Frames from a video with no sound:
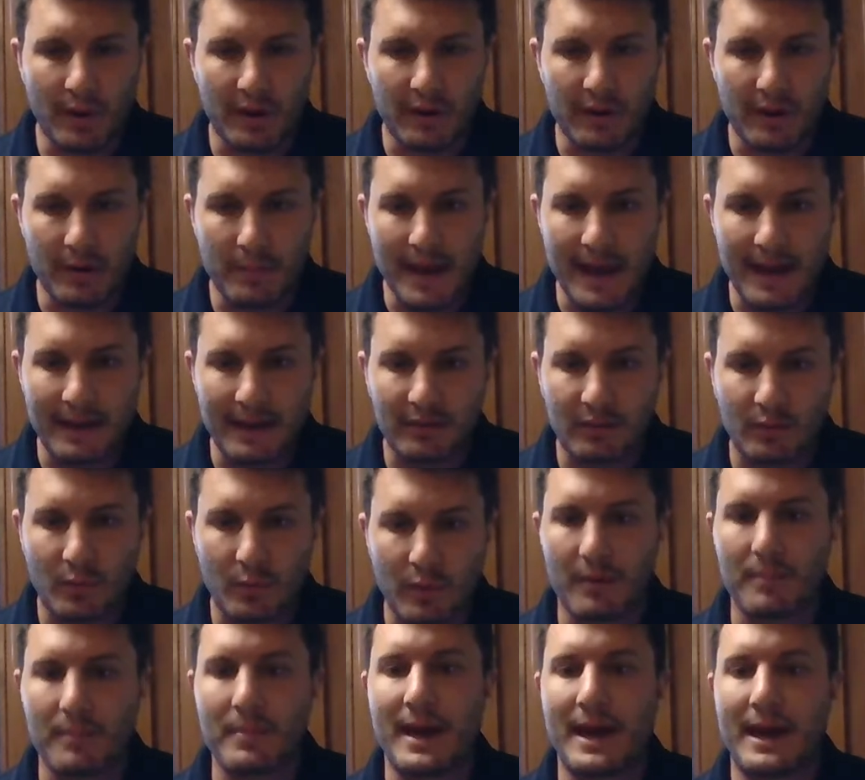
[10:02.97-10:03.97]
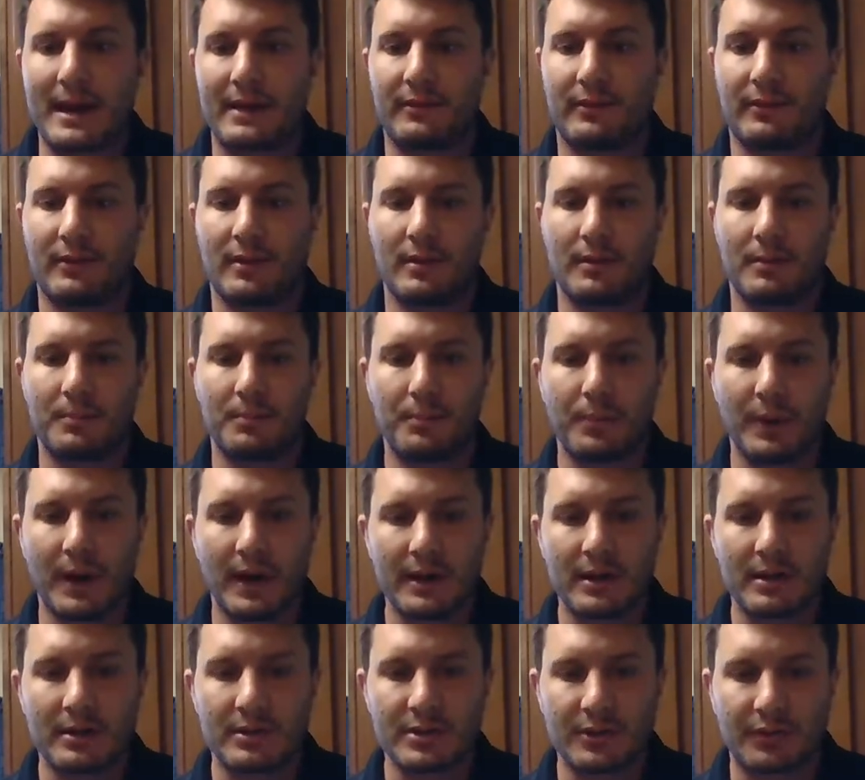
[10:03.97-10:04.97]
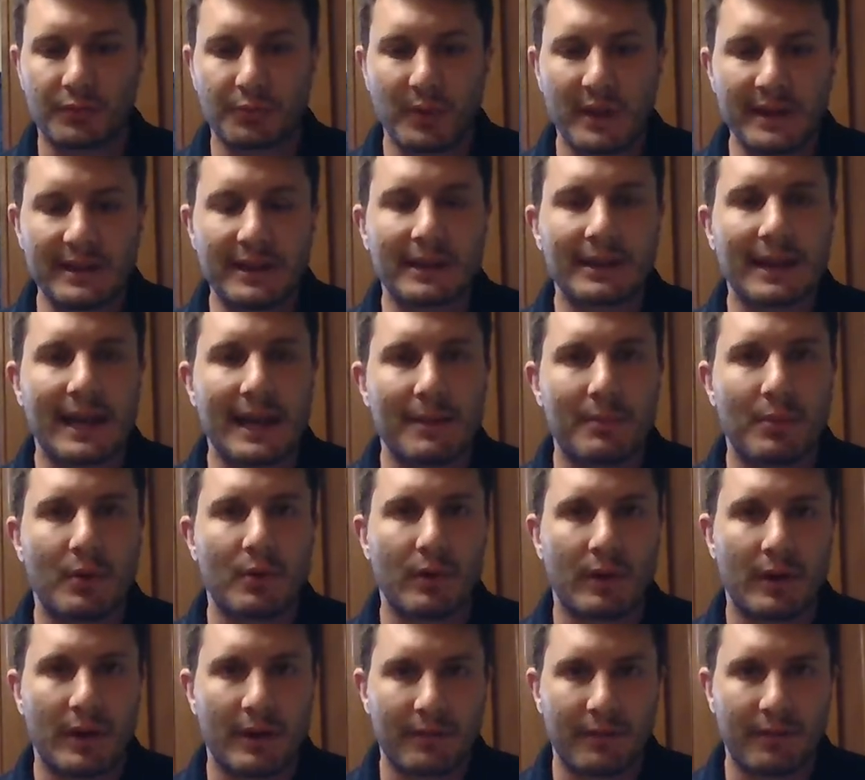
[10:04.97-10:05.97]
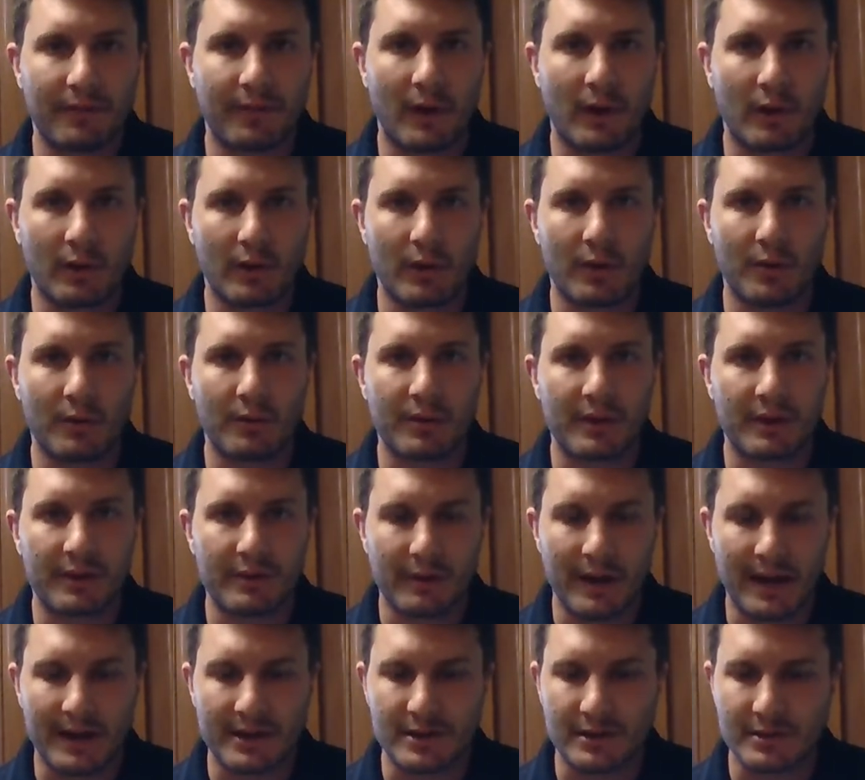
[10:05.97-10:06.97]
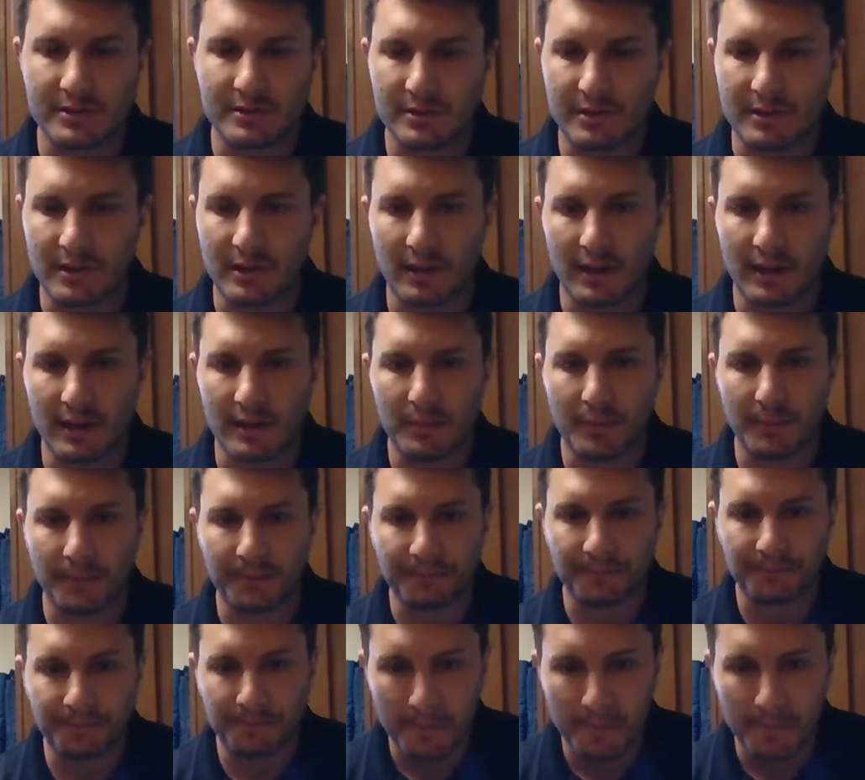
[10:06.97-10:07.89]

wearing a mask, wear a mask. But just read the label and follow the directions on the label.